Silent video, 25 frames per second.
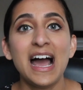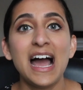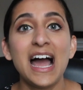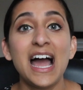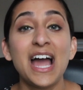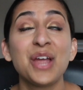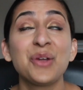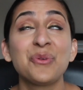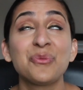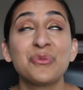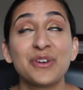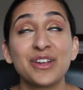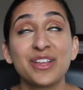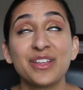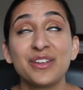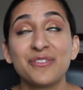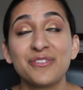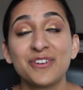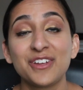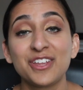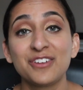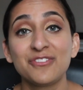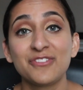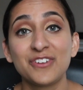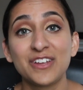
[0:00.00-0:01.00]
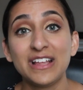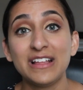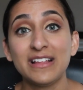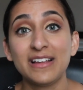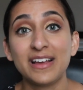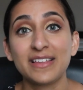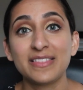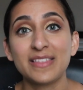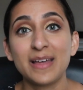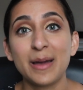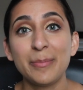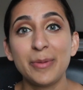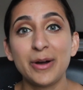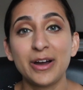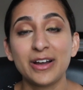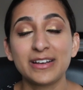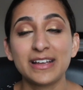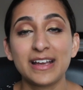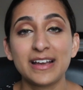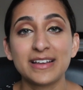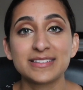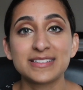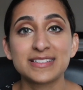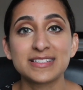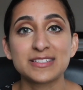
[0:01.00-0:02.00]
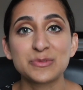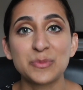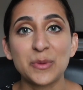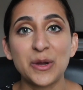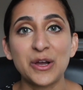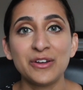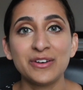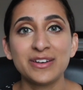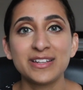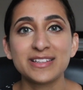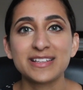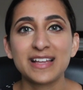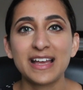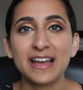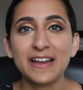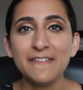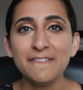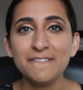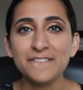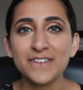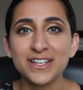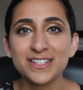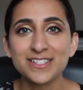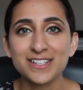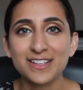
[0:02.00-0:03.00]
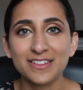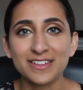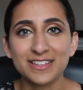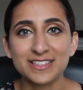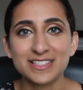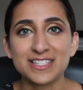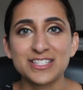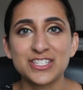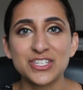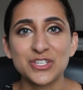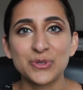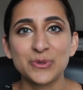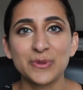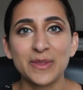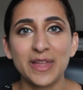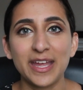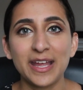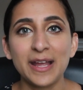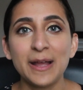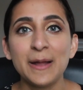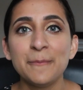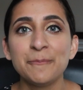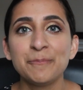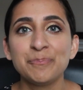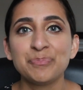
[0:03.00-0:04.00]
I really like that podcast as well. And it's kind of fun to listen to like